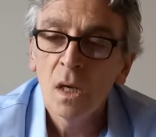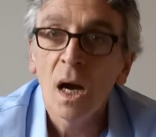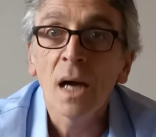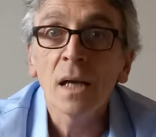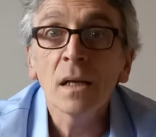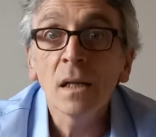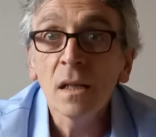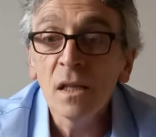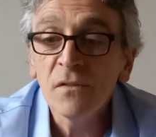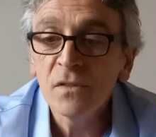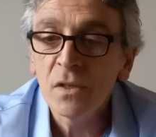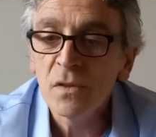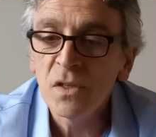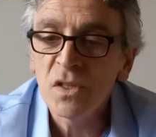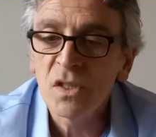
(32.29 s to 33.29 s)
Anna lived
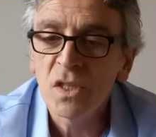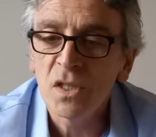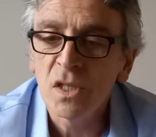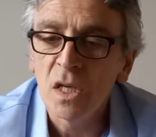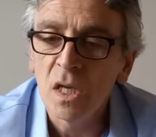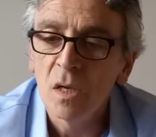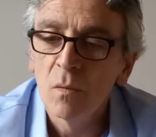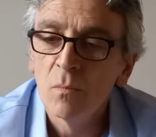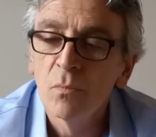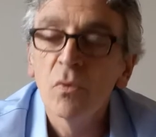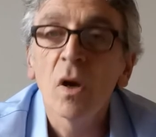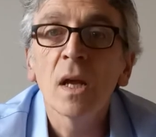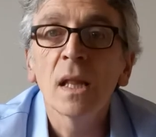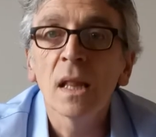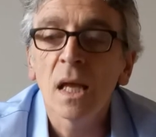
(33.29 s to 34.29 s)
in the city,
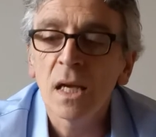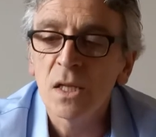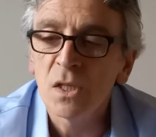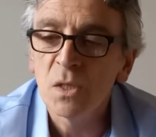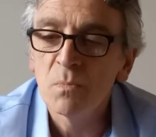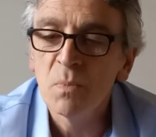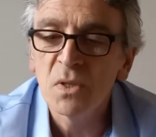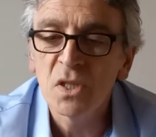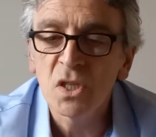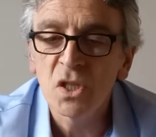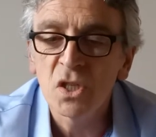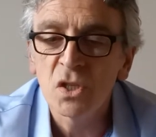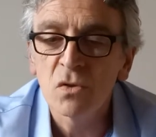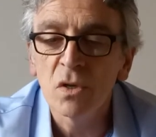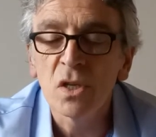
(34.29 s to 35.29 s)
bright lights, busy
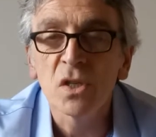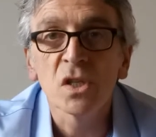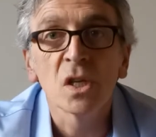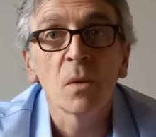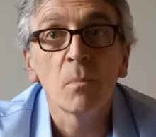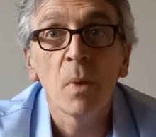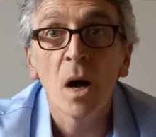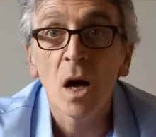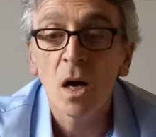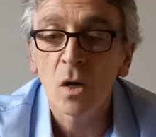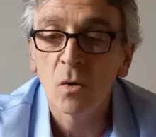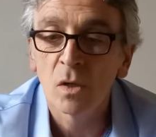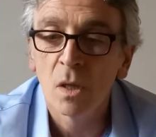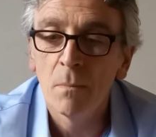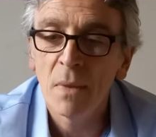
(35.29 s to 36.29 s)
streets and a park
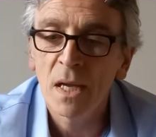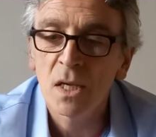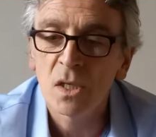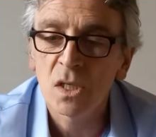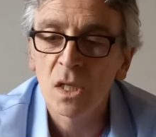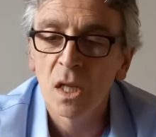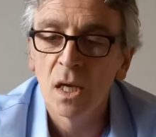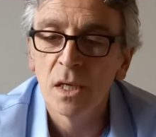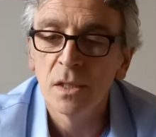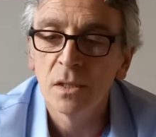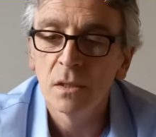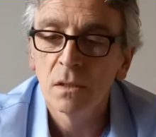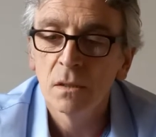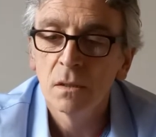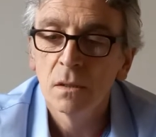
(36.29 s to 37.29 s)
with a mega slide.
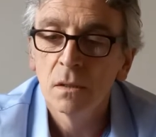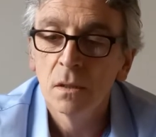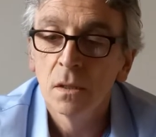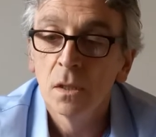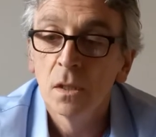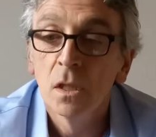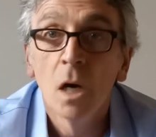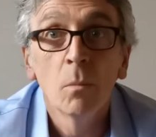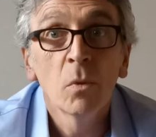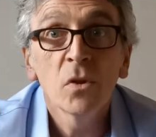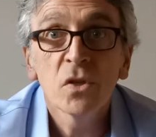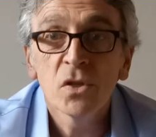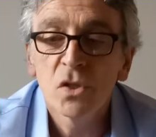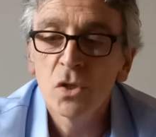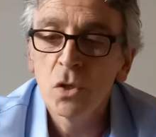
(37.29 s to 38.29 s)
Her
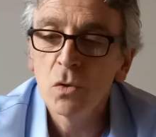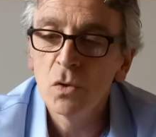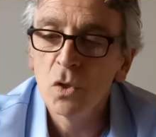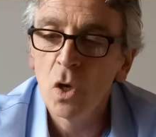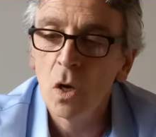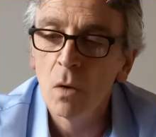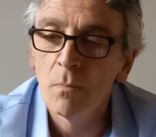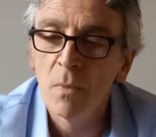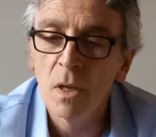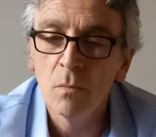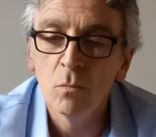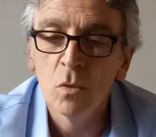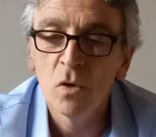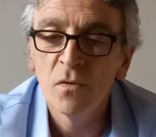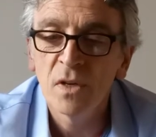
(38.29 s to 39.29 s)
mother's new job meant
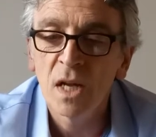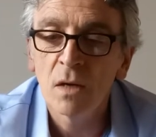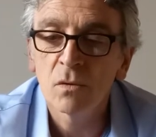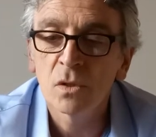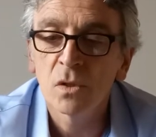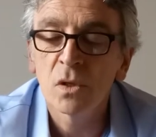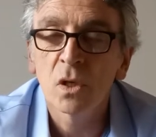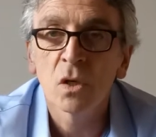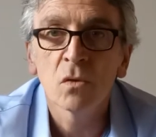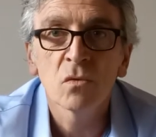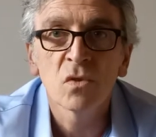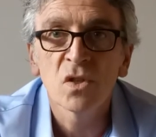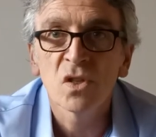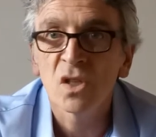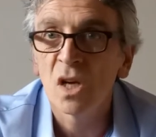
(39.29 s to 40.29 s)
moving out to the
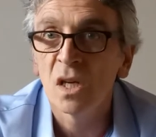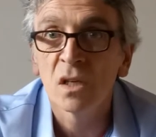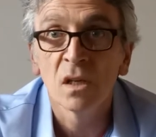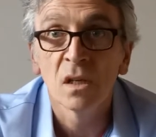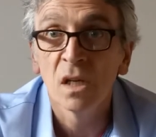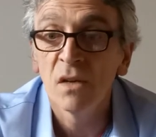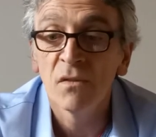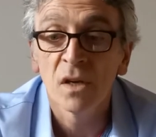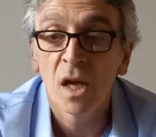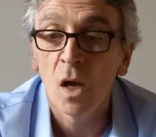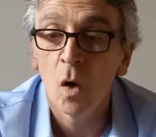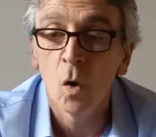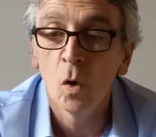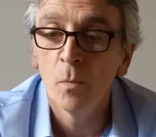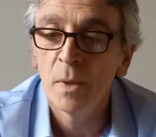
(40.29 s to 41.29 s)
countryside and leaving it
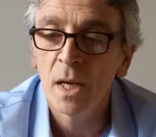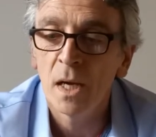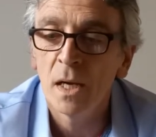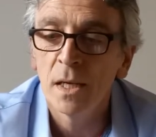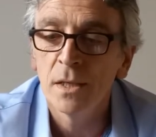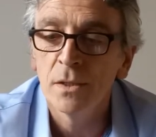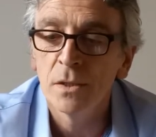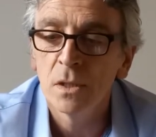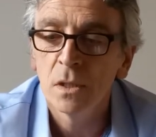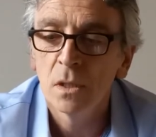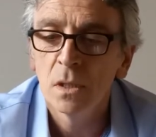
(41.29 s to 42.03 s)
all behind.